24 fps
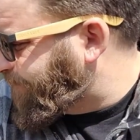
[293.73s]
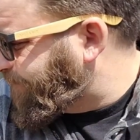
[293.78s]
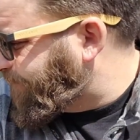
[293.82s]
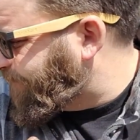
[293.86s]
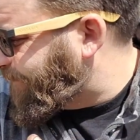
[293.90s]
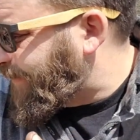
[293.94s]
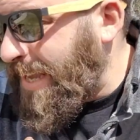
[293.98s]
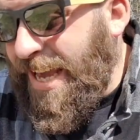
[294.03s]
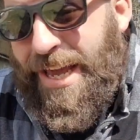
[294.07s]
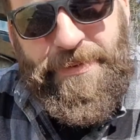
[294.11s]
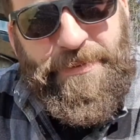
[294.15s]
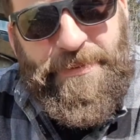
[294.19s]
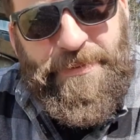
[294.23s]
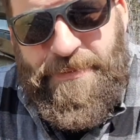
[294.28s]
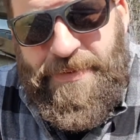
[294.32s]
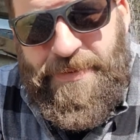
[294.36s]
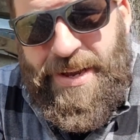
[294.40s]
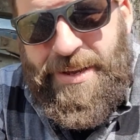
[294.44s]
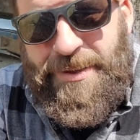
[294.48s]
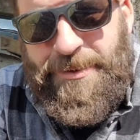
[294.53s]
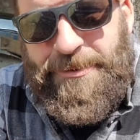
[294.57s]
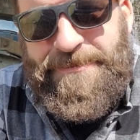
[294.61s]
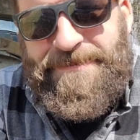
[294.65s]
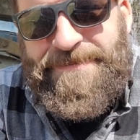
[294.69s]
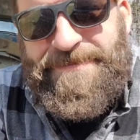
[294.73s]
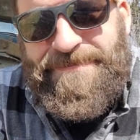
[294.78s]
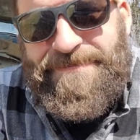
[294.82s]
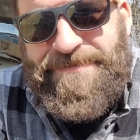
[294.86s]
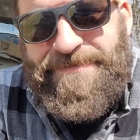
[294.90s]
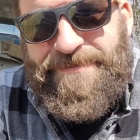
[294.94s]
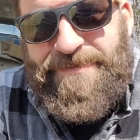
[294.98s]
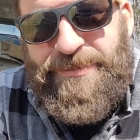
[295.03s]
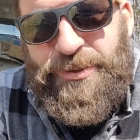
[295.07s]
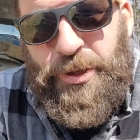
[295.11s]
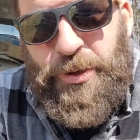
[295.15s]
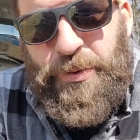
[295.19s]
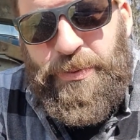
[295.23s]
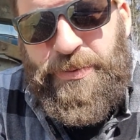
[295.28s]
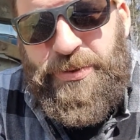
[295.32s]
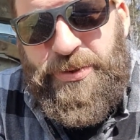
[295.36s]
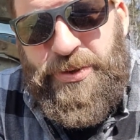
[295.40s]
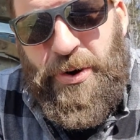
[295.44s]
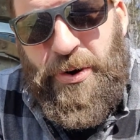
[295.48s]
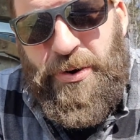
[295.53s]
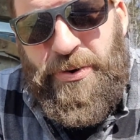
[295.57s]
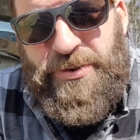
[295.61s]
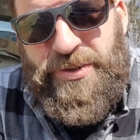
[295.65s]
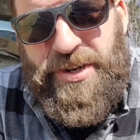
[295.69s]
kind of a fail. So the
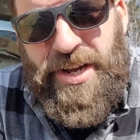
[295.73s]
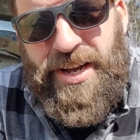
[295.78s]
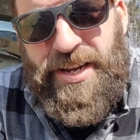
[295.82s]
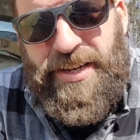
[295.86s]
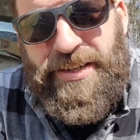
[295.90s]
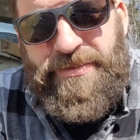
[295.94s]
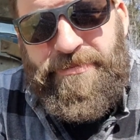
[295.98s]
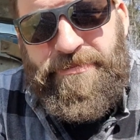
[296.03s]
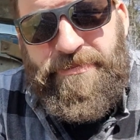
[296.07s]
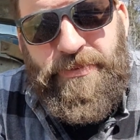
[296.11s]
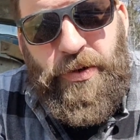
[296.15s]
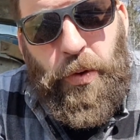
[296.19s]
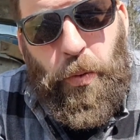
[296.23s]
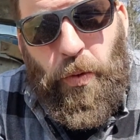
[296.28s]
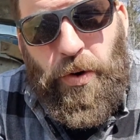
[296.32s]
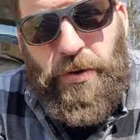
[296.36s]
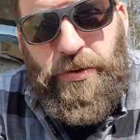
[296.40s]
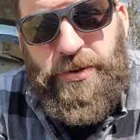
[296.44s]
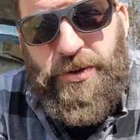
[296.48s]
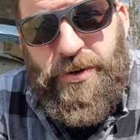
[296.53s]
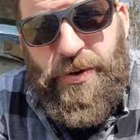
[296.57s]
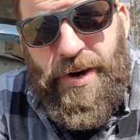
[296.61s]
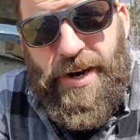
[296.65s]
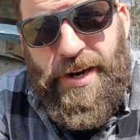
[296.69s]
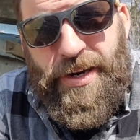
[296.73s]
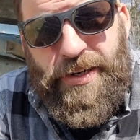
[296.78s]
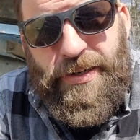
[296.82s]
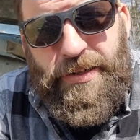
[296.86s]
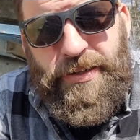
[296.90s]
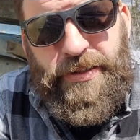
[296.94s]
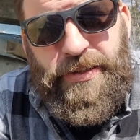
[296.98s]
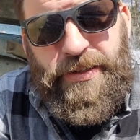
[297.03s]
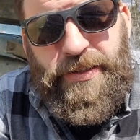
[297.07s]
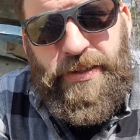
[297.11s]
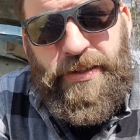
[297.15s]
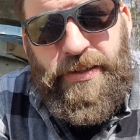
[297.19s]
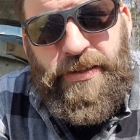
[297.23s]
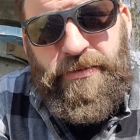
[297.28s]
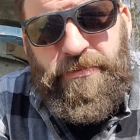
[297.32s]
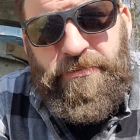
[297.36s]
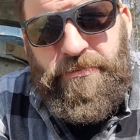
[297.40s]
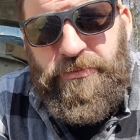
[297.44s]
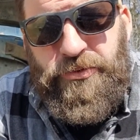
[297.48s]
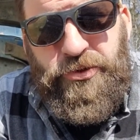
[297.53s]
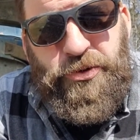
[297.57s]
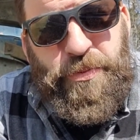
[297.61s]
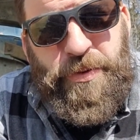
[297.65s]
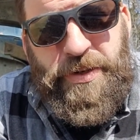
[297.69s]
starter's on. It works great.
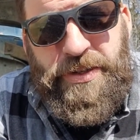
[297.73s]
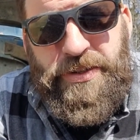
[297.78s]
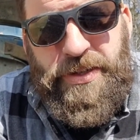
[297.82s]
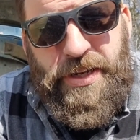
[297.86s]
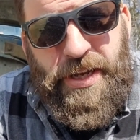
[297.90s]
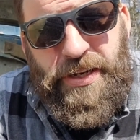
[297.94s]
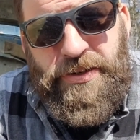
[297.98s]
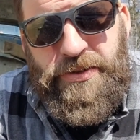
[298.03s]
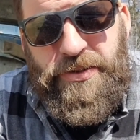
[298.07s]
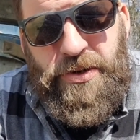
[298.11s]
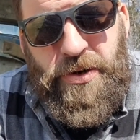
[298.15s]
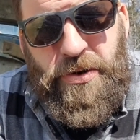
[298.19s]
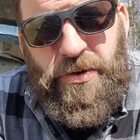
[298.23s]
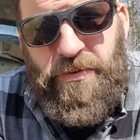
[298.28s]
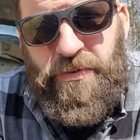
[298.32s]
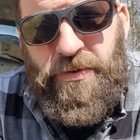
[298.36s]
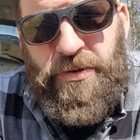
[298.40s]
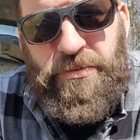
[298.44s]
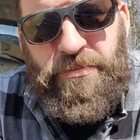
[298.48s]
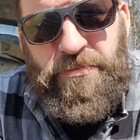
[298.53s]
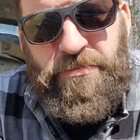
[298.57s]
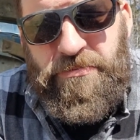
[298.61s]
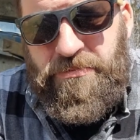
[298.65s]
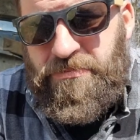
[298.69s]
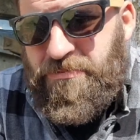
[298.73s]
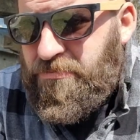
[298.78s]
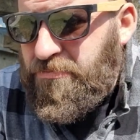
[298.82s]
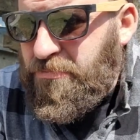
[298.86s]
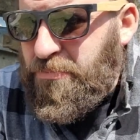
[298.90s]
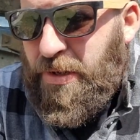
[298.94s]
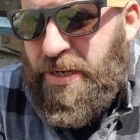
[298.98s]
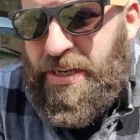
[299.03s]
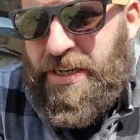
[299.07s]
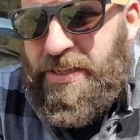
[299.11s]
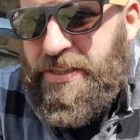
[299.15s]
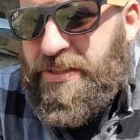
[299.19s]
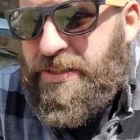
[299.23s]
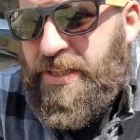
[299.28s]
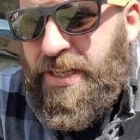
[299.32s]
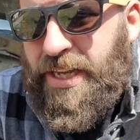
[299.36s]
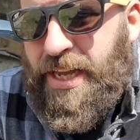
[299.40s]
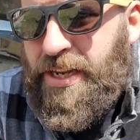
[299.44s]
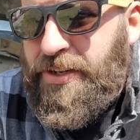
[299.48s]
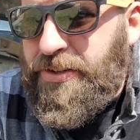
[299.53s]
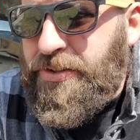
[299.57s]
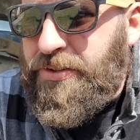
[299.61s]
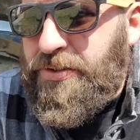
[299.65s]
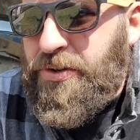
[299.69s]
It spins the engine over. Bendix
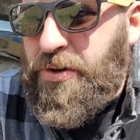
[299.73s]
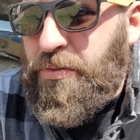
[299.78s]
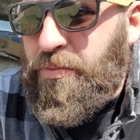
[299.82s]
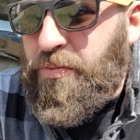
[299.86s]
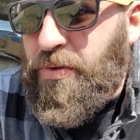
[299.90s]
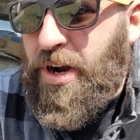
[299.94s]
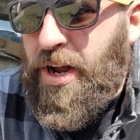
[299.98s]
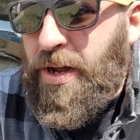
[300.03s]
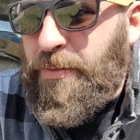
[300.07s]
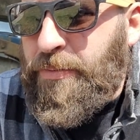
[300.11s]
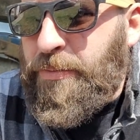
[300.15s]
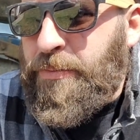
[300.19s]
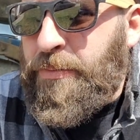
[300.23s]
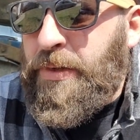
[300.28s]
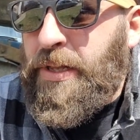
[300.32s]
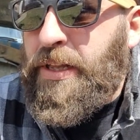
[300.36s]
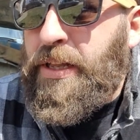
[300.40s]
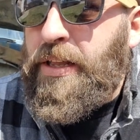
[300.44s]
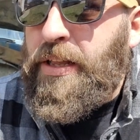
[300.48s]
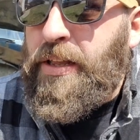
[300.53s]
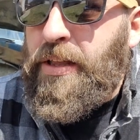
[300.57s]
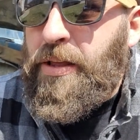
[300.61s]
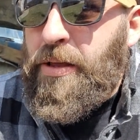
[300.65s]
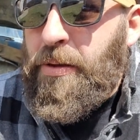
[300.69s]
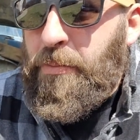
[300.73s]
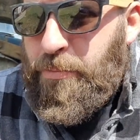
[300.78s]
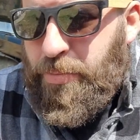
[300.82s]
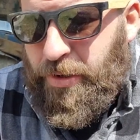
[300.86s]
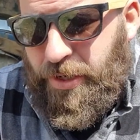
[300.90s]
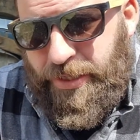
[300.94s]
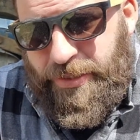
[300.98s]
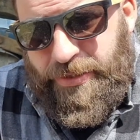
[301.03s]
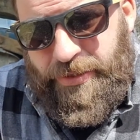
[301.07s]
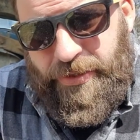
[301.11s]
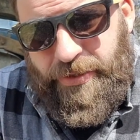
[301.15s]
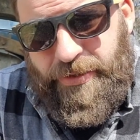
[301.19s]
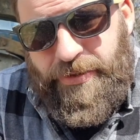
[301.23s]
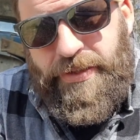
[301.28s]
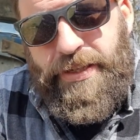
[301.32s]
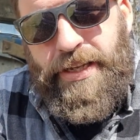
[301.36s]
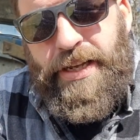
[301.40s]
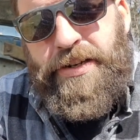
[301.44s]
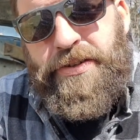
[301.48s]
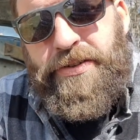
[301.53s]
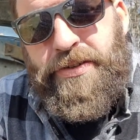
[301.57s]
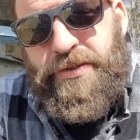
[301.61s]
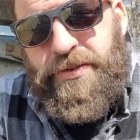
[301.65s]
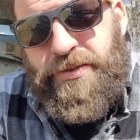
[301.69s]
engages no problem, but the
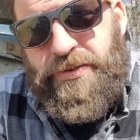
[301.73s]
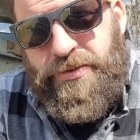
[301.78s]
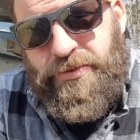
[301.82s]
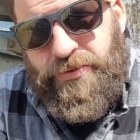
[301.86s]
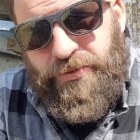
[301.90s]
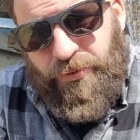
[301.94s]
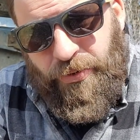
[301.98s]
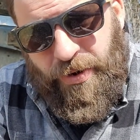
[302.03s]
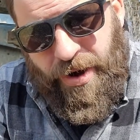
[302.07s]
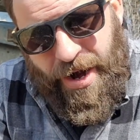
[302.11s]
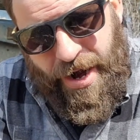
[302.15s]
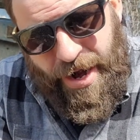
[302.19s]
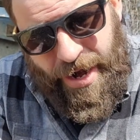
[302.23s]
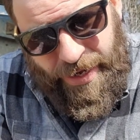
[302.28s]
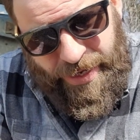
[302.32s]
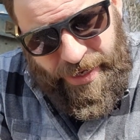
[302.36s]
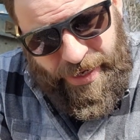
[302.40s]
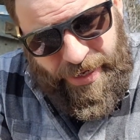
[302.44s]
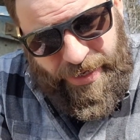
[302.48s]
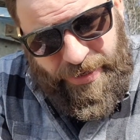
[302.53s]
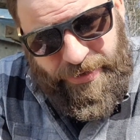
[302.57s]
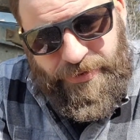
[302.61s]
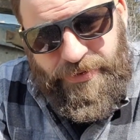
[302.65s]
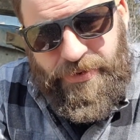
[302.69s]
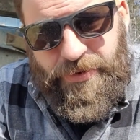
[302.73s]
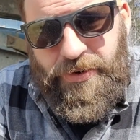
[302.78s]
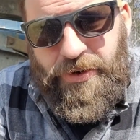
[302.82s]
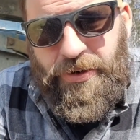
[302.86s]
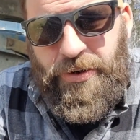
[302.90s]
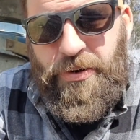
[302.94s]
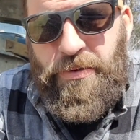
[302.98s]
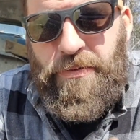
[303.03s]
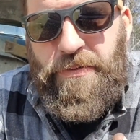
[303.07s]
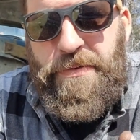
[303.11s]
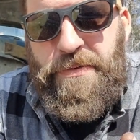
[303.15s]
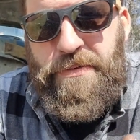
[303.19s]
engine's dragging and turning over